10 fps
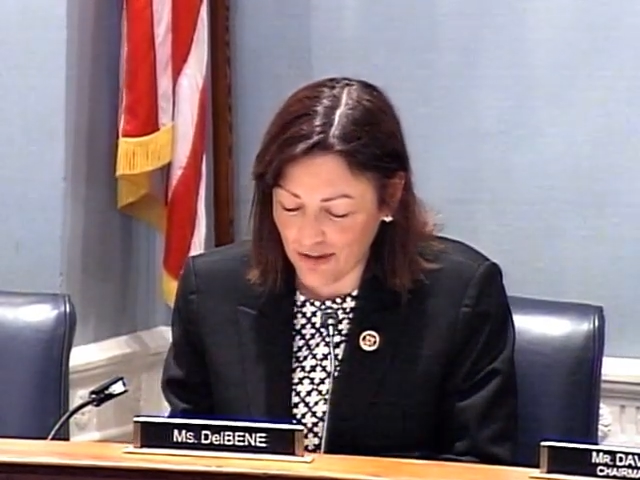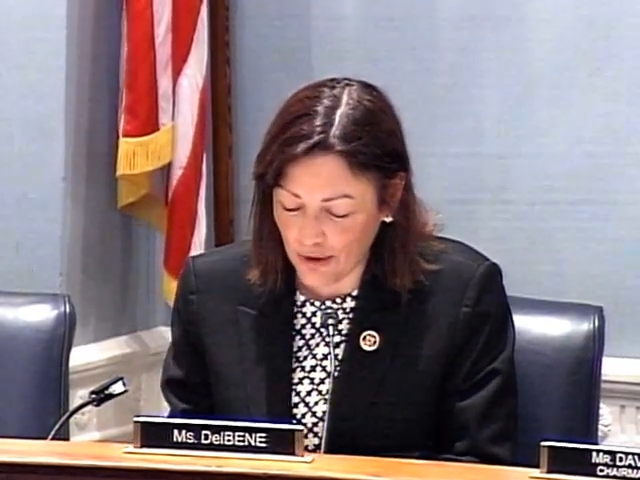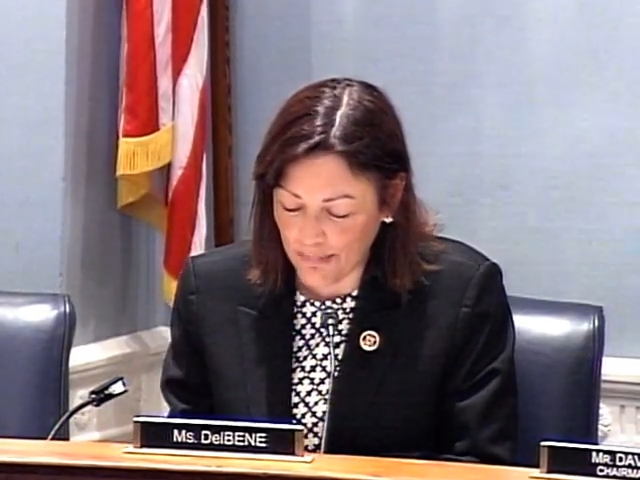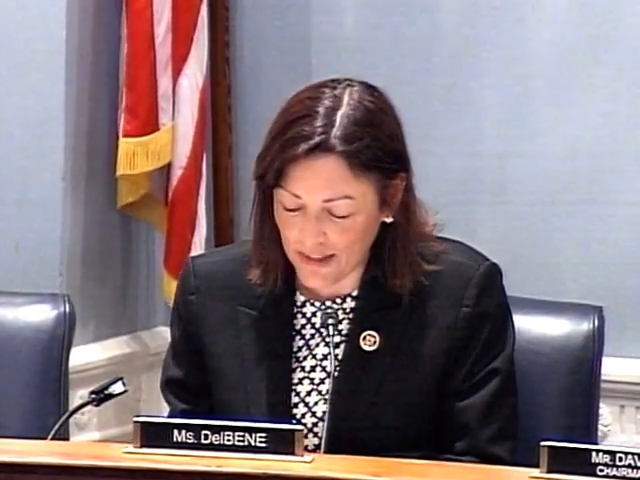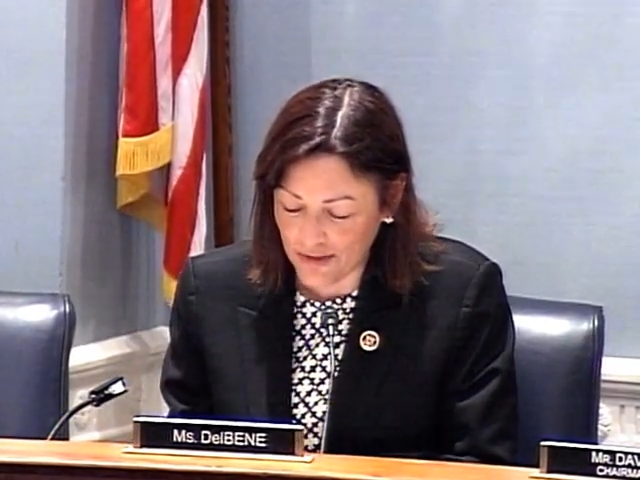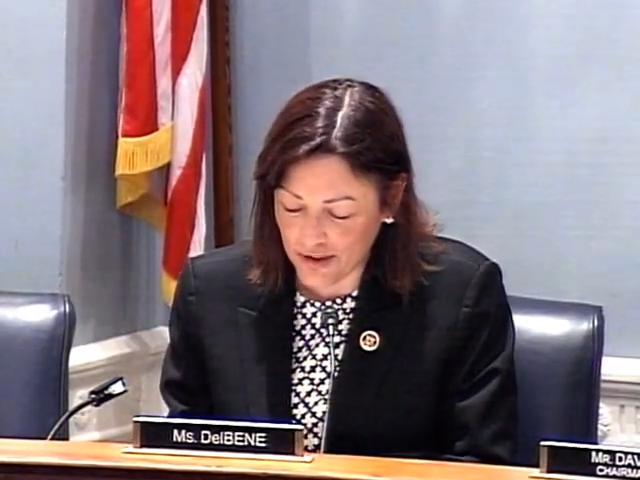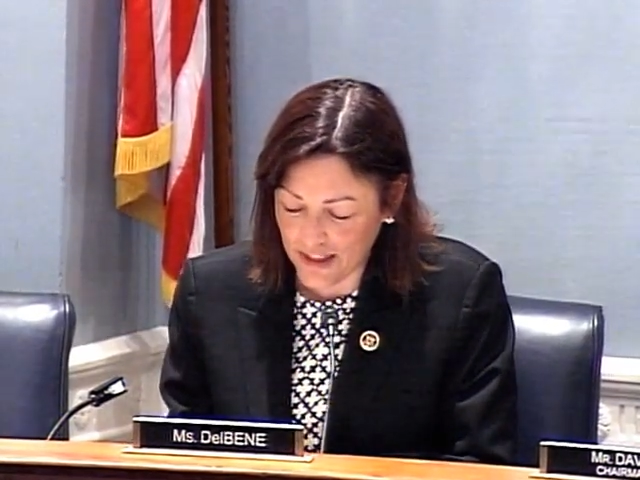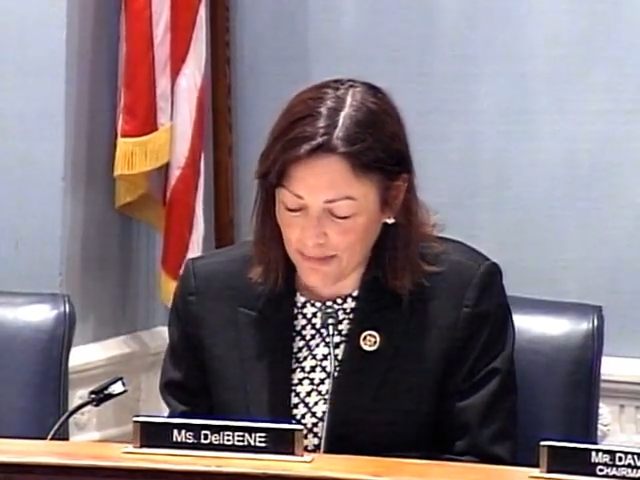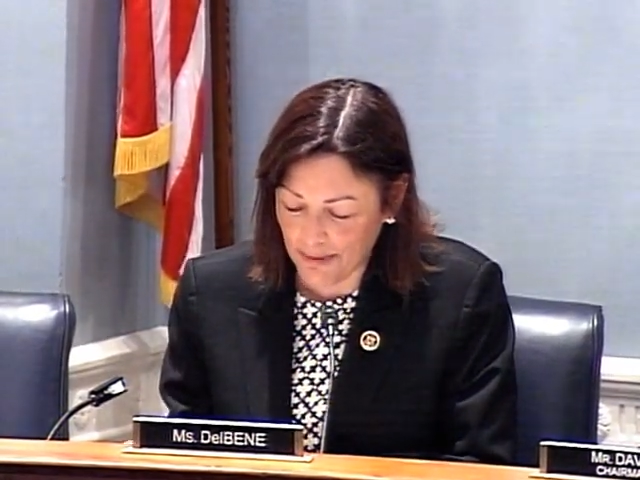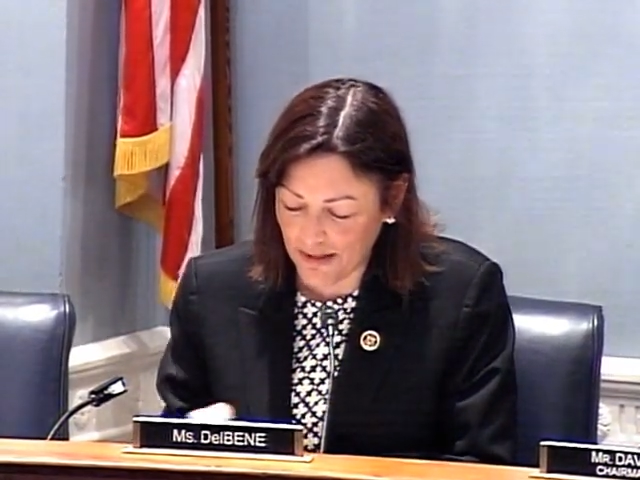open and
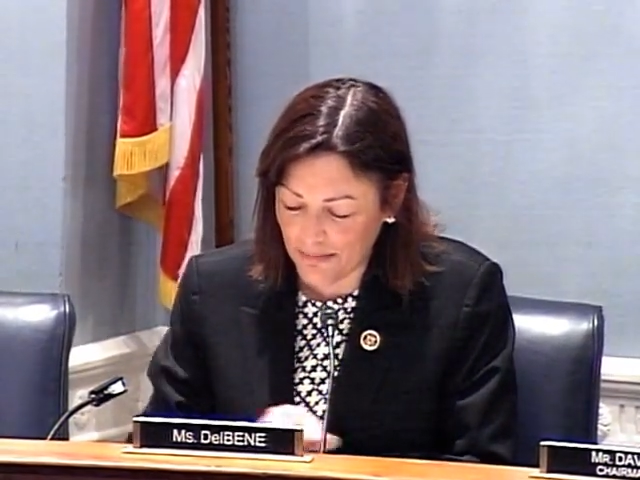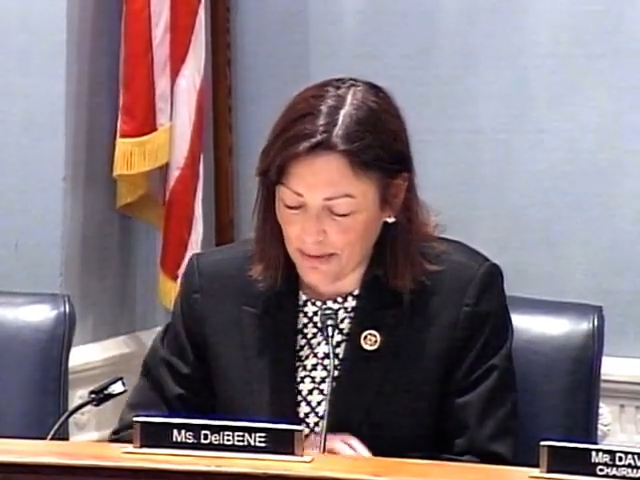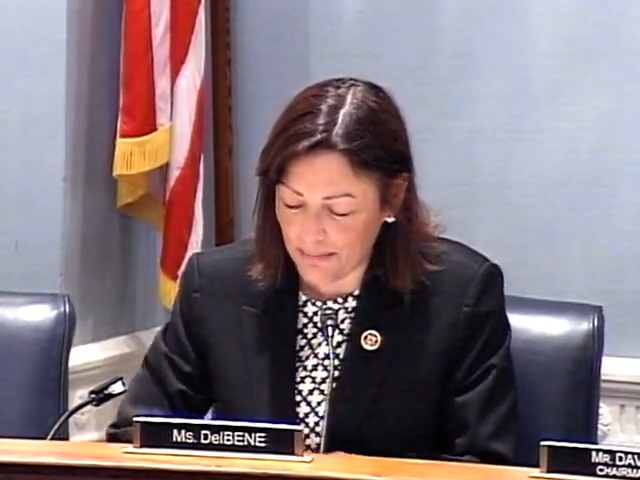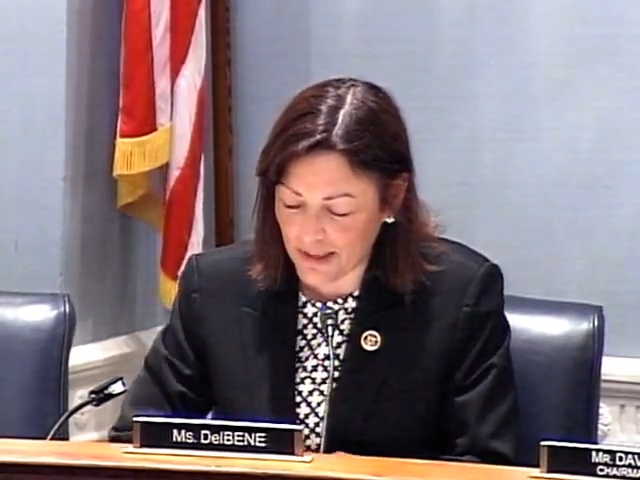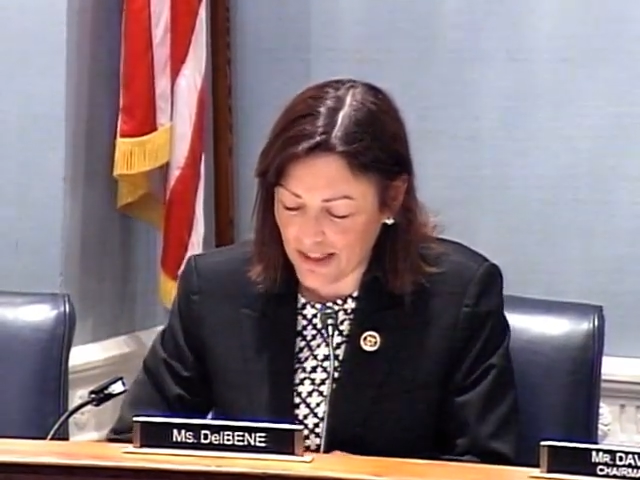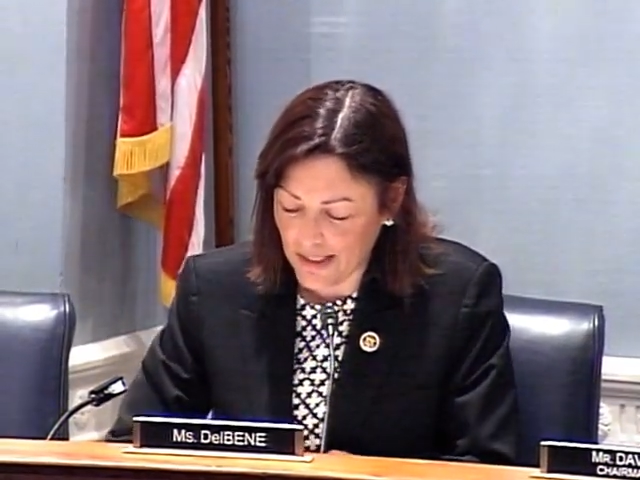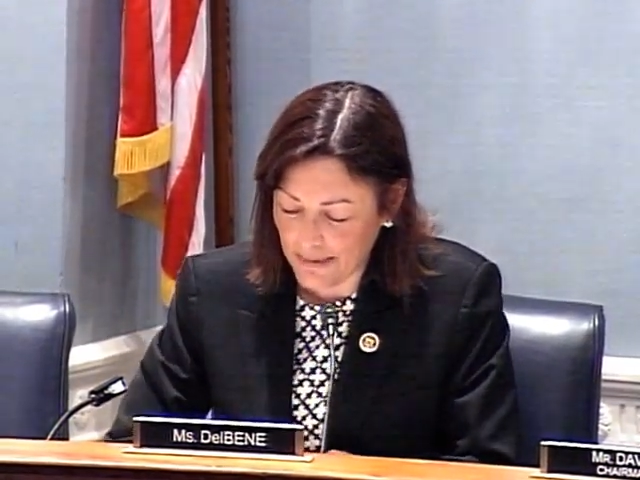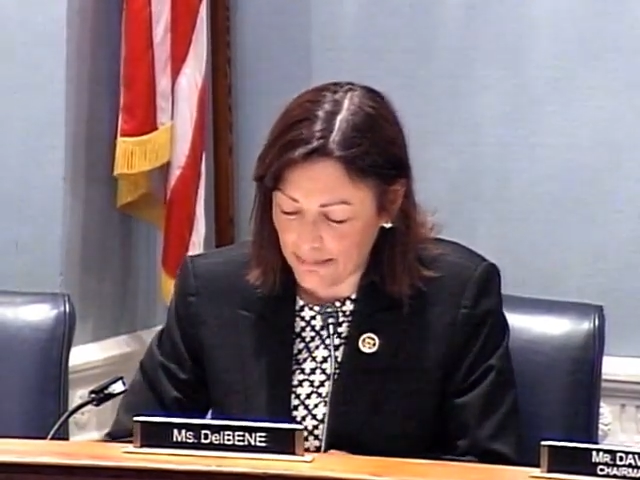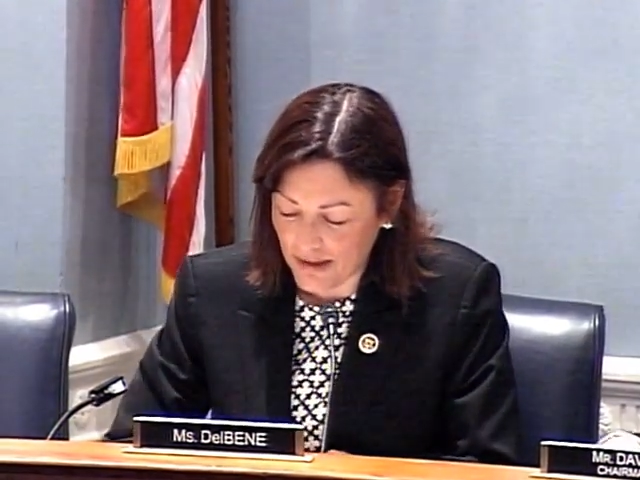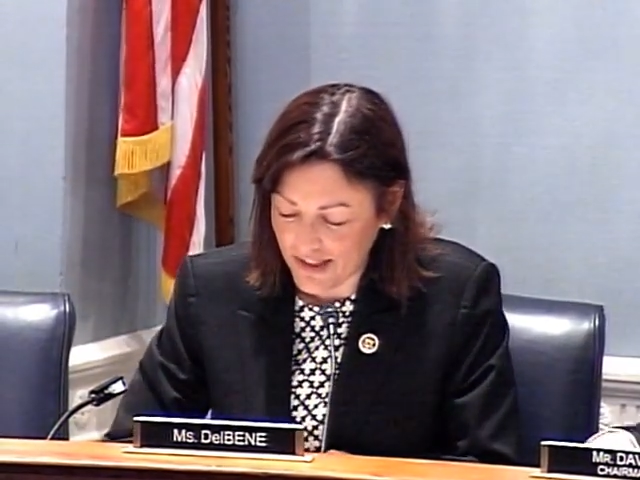transparent public
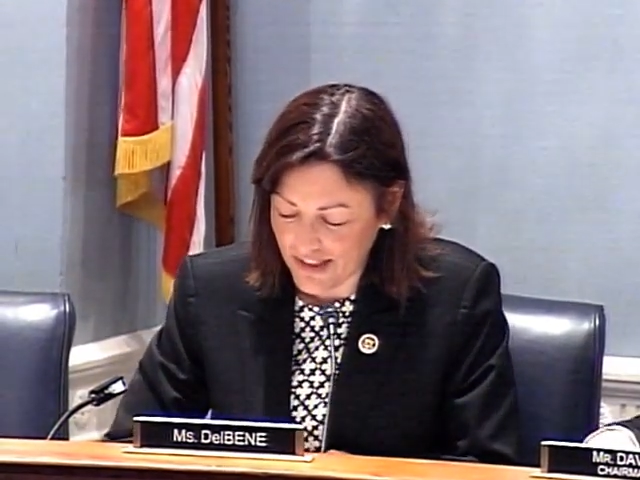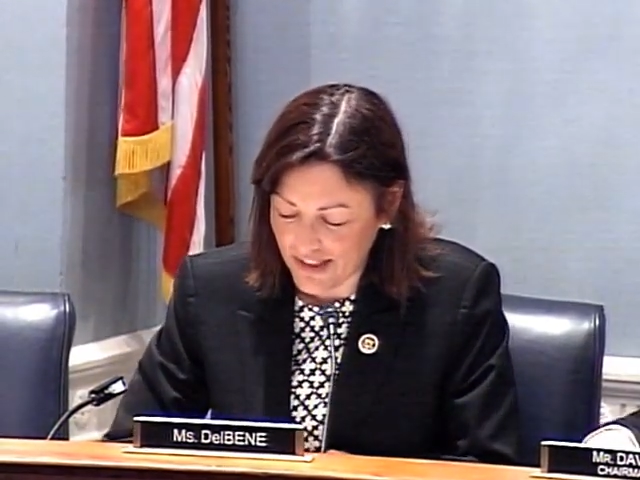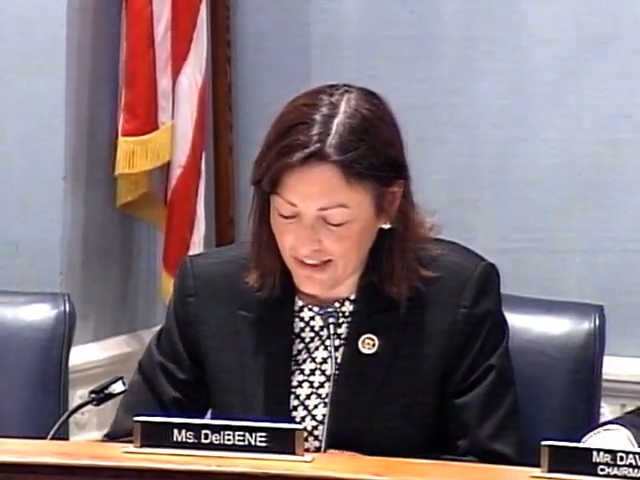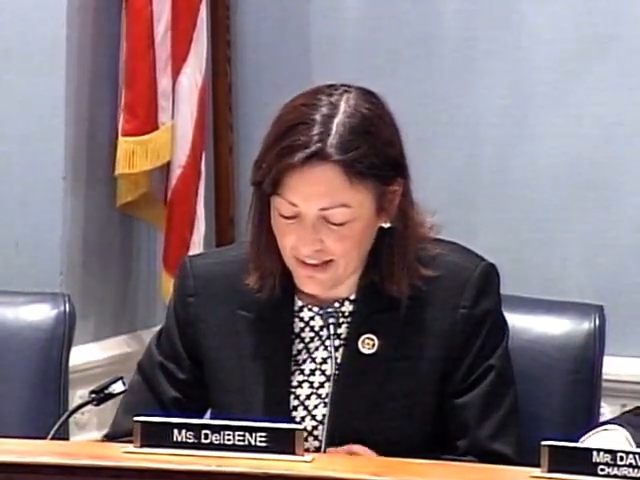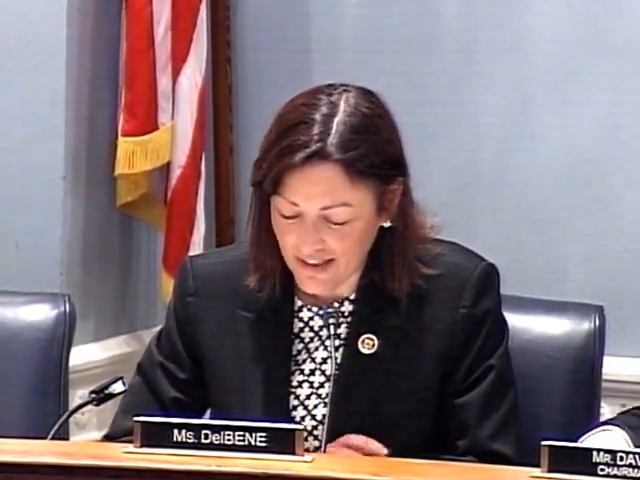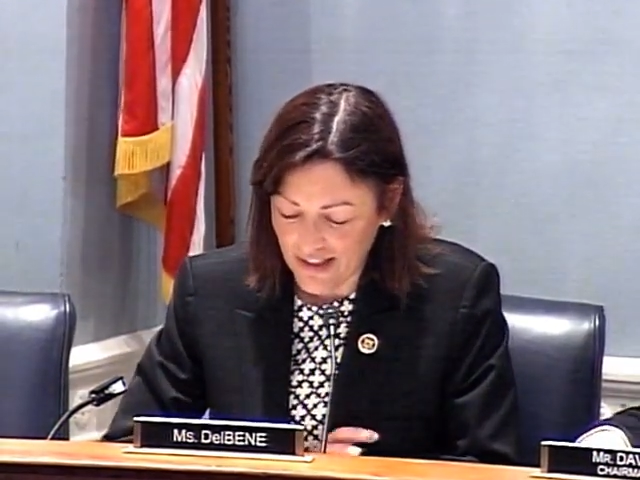comment process,